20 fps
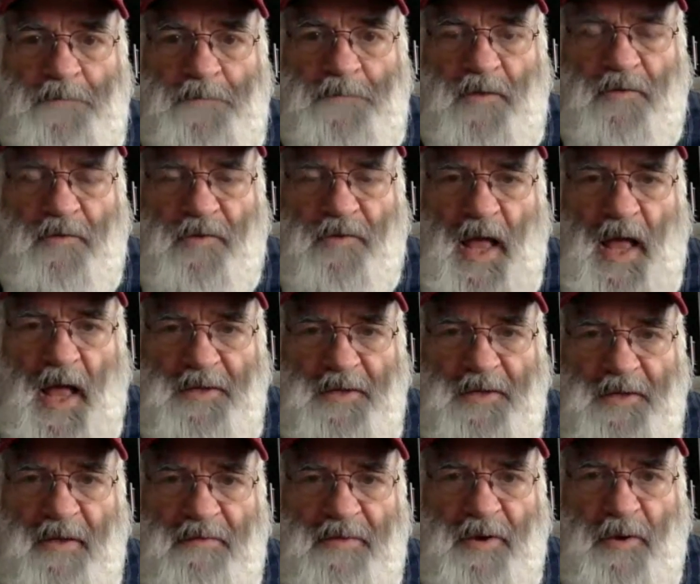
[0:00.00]
the
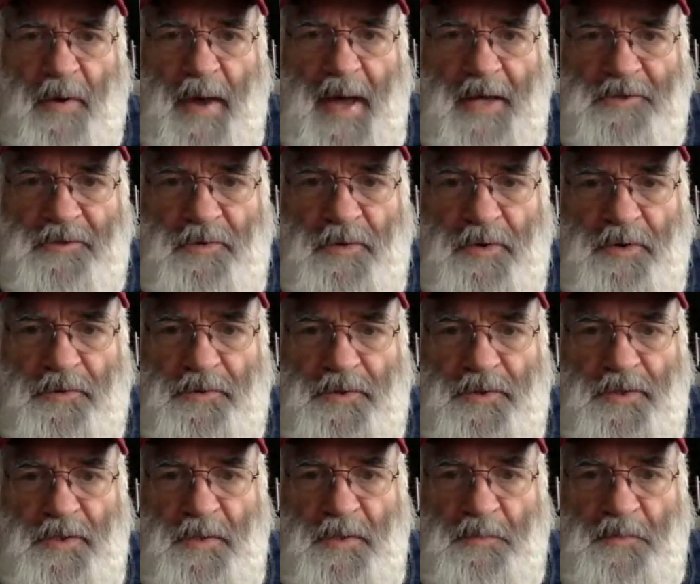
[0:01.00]
philosophy of the
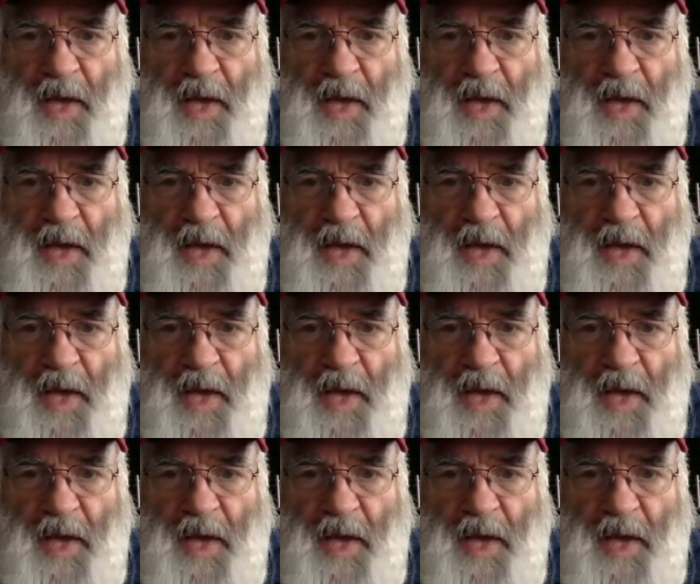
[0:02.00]
grassroots.